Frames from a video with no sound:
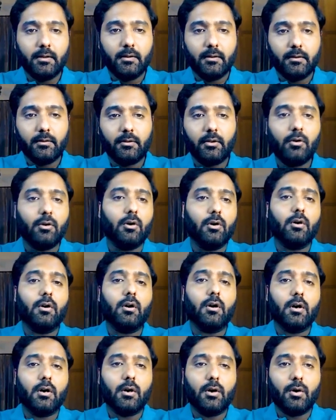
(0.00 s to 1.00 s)
So
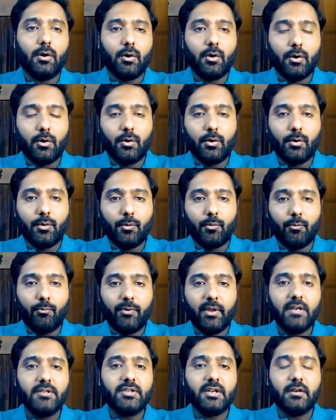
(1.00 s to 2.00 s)

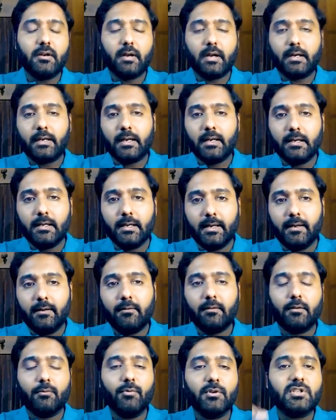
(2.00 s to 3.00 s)
we are generating
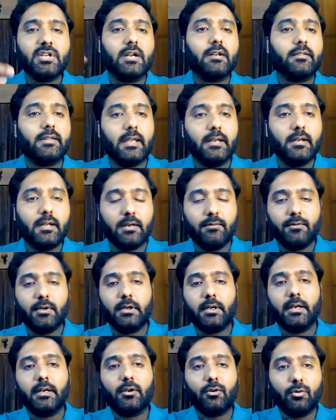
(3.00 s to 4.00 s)
leads which are then
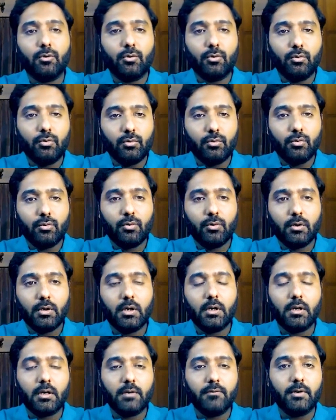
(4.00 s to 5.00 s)
converting
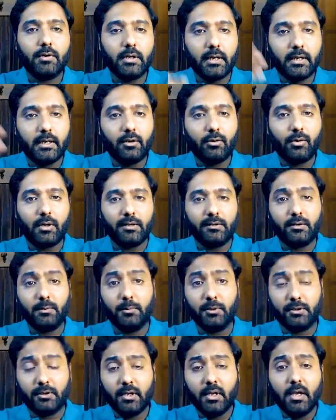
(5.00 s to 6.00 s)
into
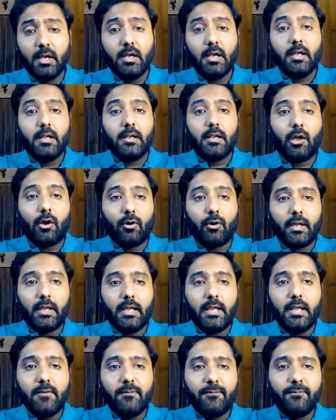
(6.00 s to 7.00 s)
customers. Now,
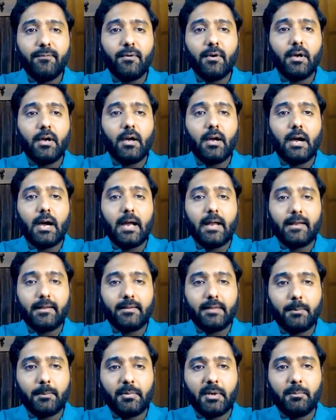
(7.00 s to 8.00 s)
if our
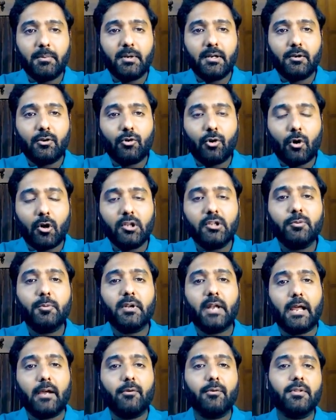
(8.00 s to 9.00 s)
acceptable cost per
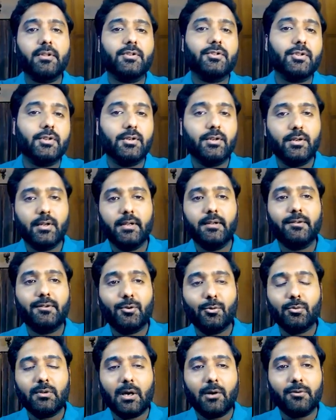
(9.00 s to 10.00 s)
acquisition is
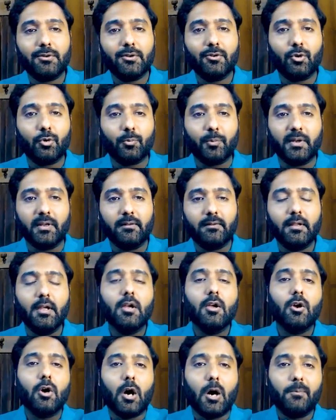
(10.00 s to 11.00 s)
2,000 rupees,
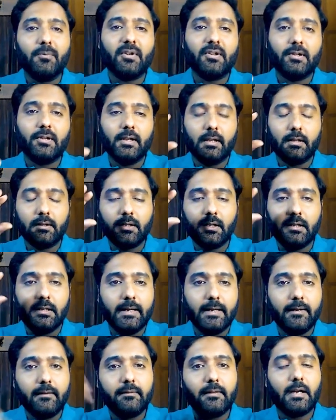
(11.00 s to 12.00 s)
obviously the
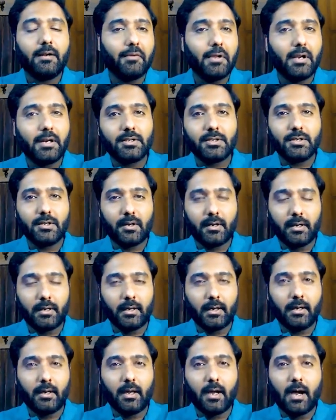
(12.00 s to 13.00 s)
leads that we are
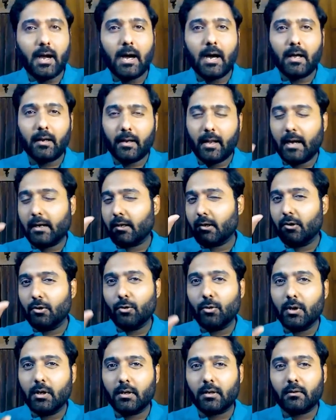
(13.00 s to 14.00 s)
generating are at a
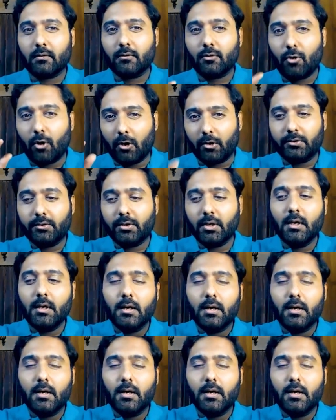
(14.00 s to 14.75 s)
lower cost.